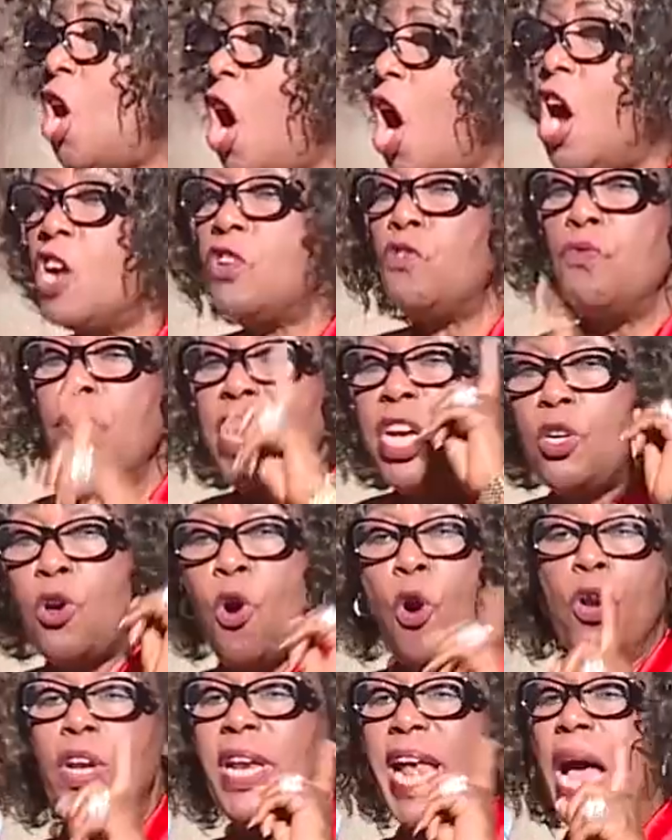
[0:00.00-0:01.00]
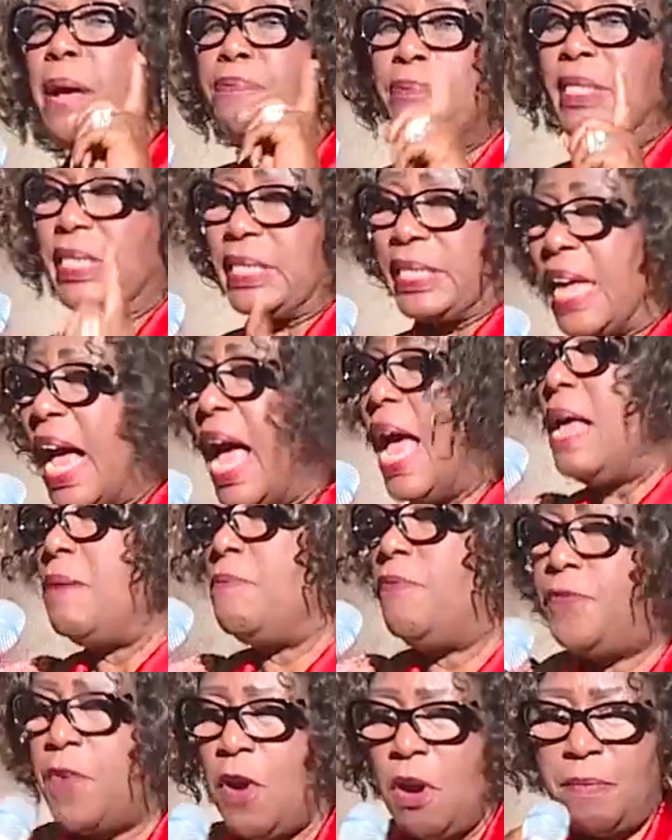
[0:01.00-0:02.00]
God will collapse time
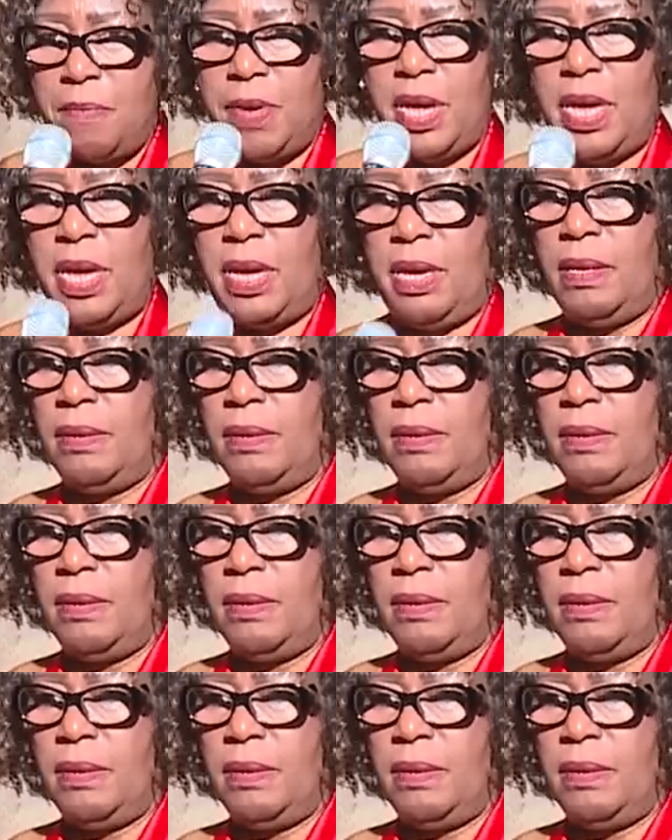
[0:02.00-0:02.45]
for me.